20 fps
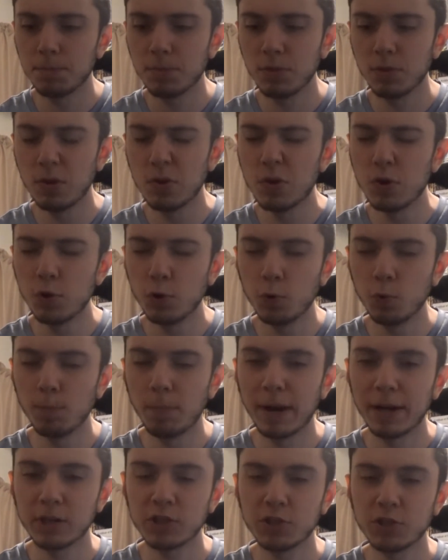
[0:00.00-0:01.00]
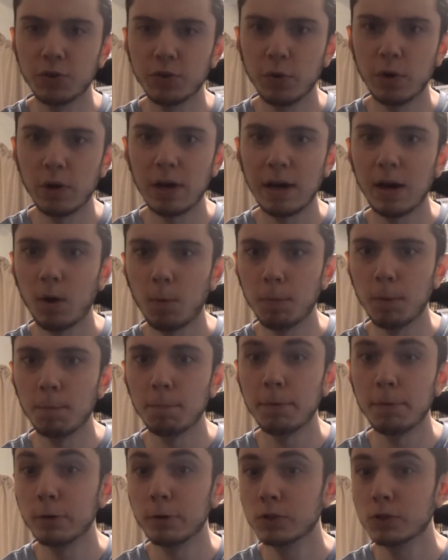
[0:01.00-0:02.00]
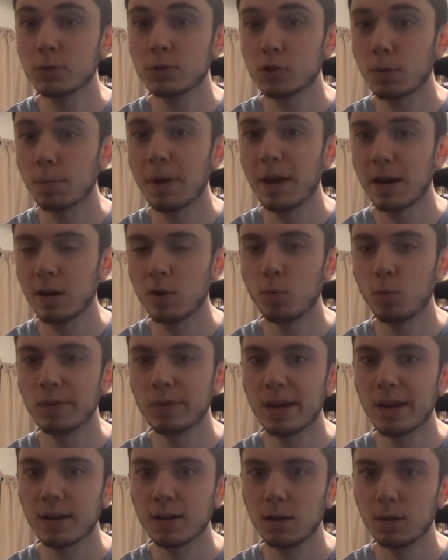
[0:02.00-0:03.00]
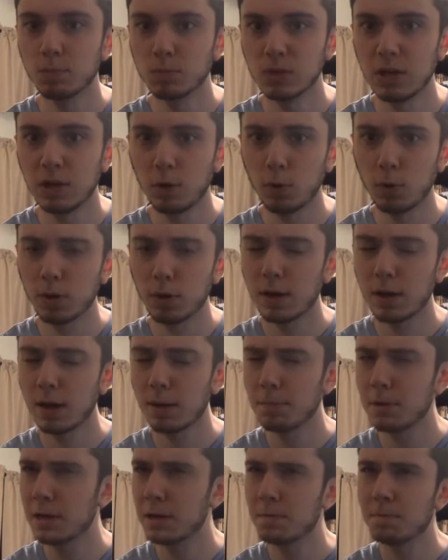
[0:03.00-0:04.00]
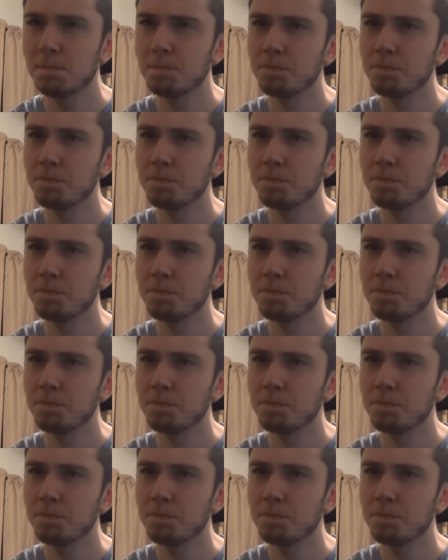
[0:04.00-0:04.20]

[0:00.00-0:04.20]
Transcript: the new Mike Shinoda album, Post Traumatic, when that comes out. I mean,